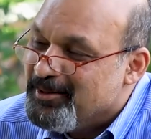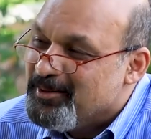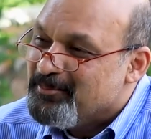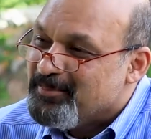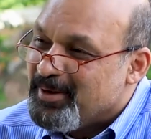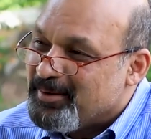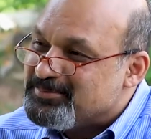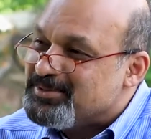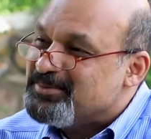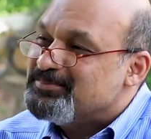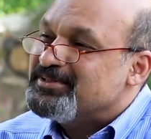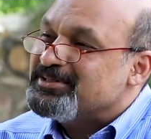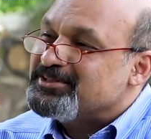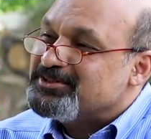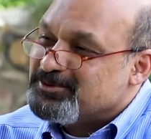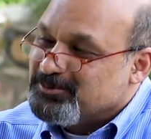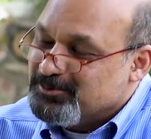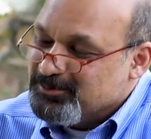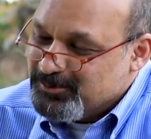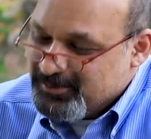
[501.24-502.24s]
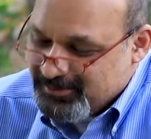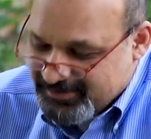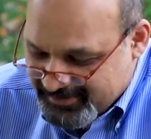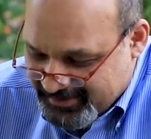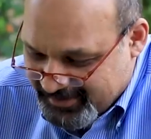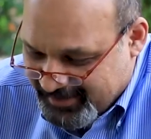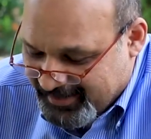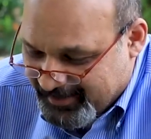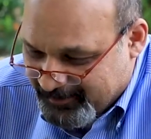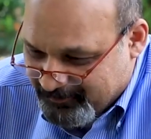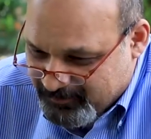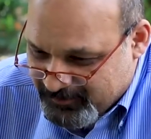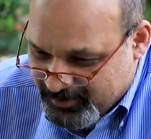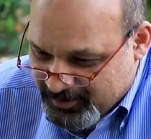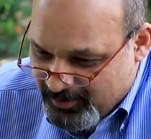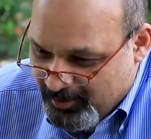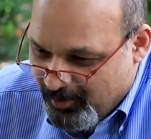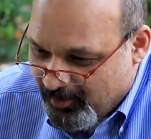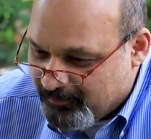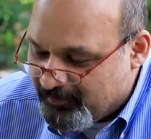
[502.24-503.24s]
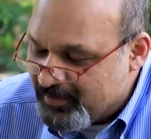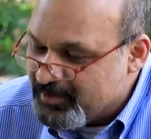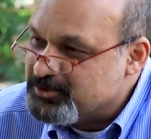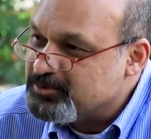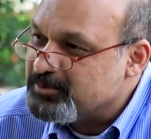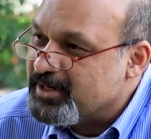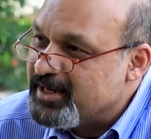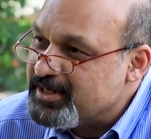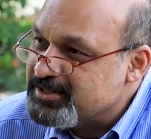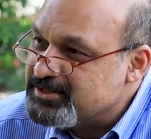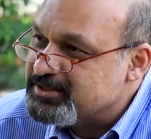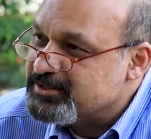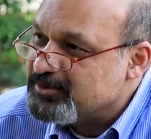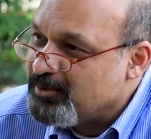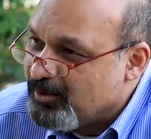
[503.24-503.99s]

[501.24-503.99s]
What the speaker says: The School of Education